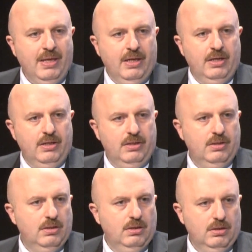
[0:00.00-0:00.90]

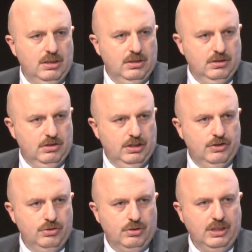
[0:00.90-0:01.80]

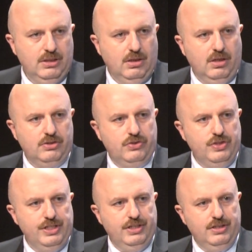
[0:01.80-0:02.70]
in Turkey in the last
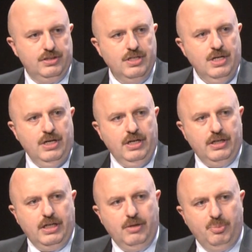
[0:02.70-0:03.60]
3 years.
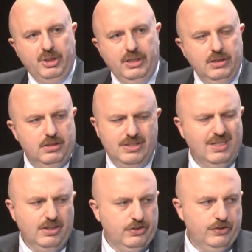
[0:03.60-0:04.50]
AKP, this is
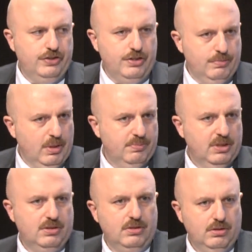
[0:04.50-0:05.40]
not a criticism, I'm
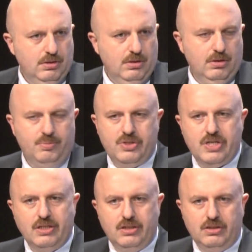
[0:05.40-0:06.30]
just
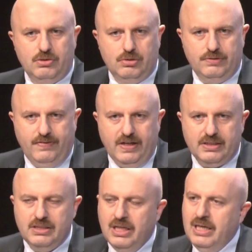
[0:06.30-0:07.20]
presenting you the
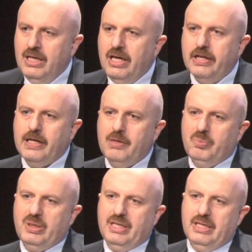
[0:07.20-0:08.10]
facts.
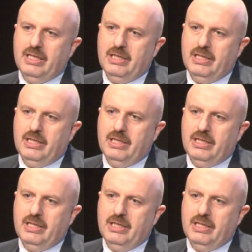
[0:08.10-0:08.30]
AKP